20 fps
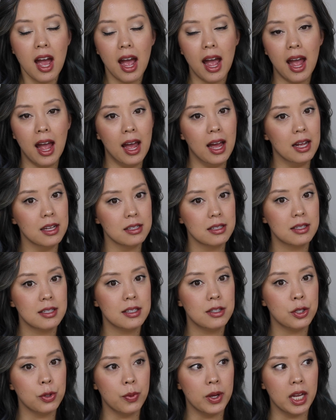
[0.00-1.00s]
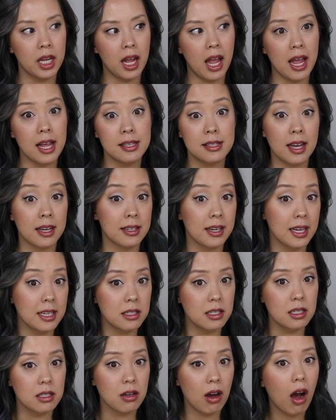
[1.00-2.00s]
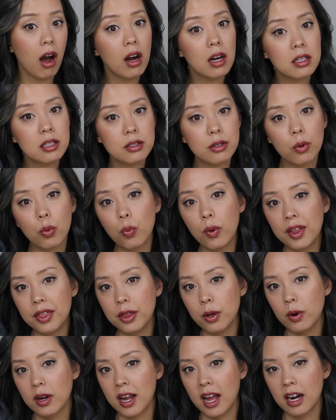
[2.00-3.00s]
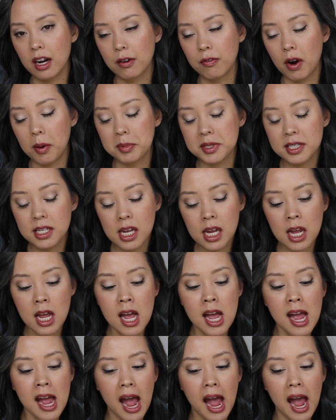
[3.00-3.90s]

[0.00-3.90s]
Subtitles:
and doing a 10-day detox with the organic pharmacy.